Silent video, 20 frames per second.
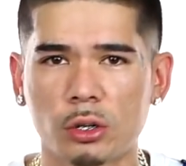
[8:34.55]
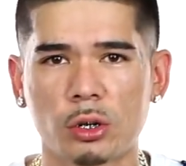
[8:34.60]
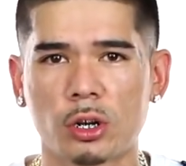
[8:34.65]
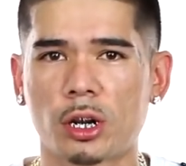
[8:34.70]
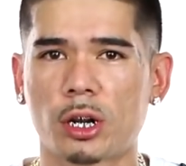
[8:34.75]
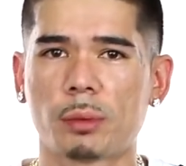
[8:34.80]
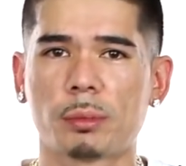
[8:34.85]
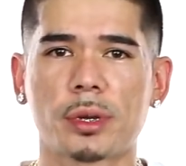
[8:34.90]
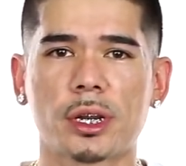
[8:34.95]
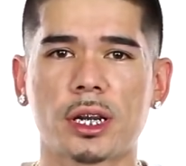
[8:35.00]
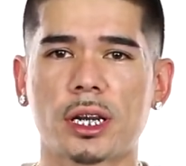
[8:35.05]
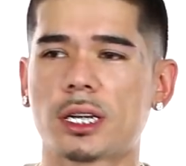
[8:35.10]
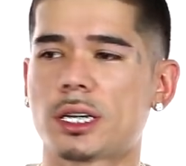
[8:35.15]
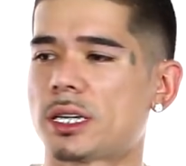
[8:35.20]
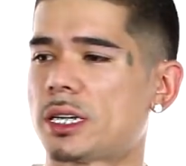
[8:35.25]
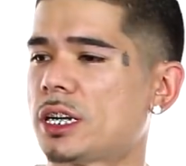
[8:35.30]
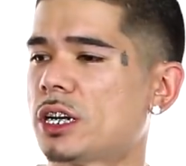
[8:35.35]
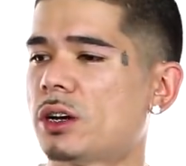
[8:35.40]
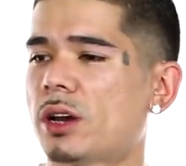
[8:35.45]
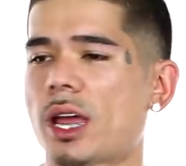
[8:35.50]
You know what I mean? It's
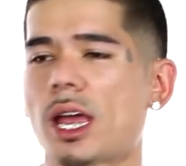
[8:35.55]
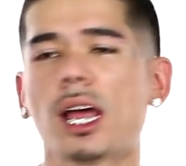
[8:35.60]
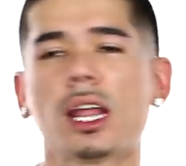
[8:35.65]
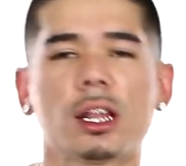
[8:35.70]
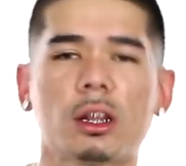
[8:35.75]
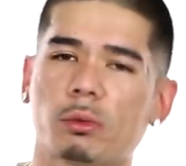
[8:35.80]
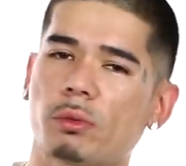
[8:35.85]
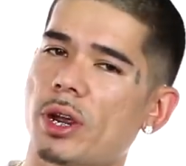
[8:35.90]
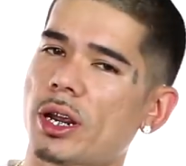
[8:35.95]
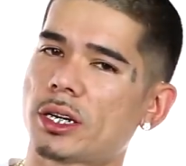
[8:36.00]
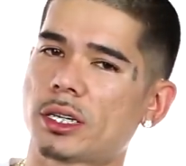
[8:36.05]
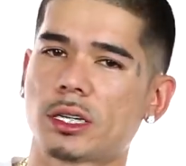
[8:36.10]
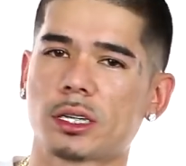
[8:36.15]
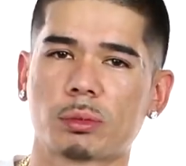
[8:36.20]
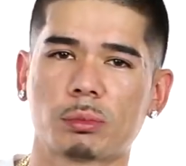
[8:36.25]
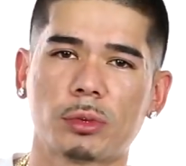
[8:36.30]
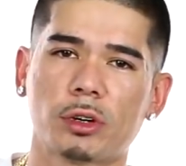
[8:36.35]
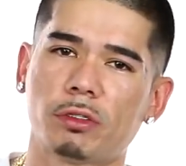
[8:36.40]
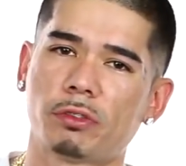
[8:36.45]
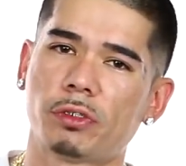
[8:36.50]
still hella
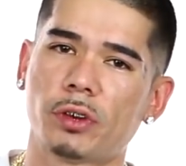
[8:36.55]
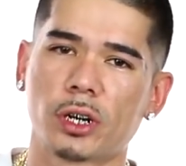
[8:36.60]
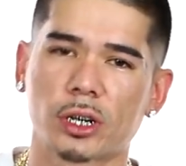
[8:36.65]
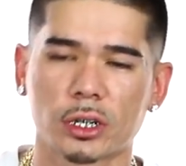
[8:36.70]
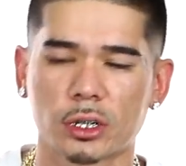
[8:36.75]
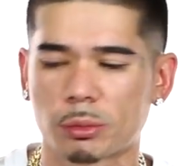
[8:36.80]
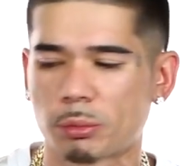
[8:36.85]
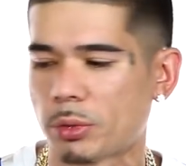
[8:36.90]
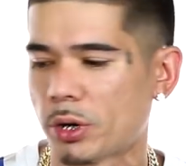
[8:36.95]
racist motherfuckers.